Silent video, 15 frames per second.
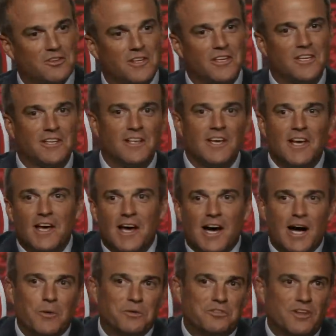And
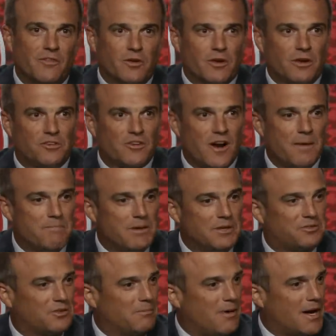I was never going to try and be
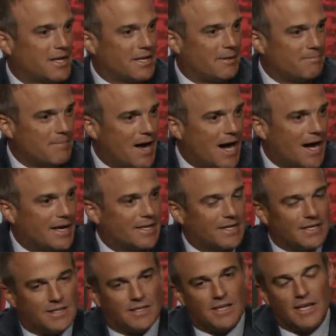somebody I'm not.
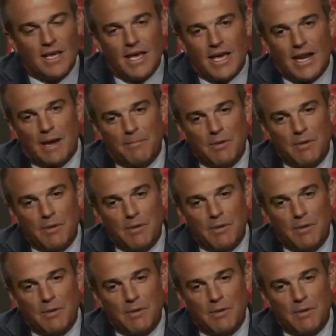And, and I